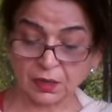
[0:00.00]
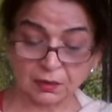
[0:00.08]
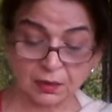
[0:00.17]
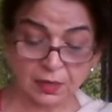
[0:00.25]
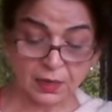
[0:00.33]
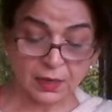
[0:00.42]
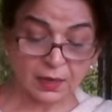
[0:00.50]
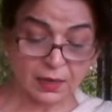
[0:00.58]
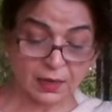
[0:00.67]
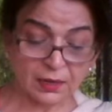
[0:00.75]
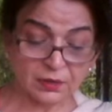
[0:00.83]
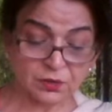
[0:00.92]
ilk,
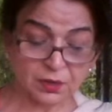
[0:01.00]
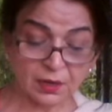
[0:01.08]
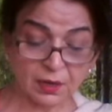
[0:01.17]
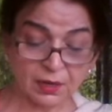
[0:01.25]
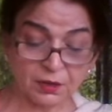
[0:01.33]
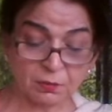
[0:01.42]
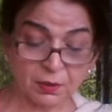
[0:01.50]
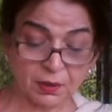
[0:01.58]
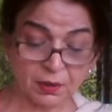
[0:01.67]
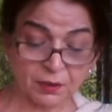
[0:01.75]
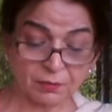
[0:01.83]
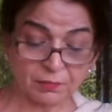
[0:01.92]
as in a
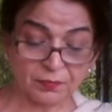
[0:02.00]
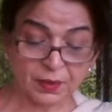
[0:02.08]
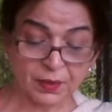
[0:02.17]
nightmare.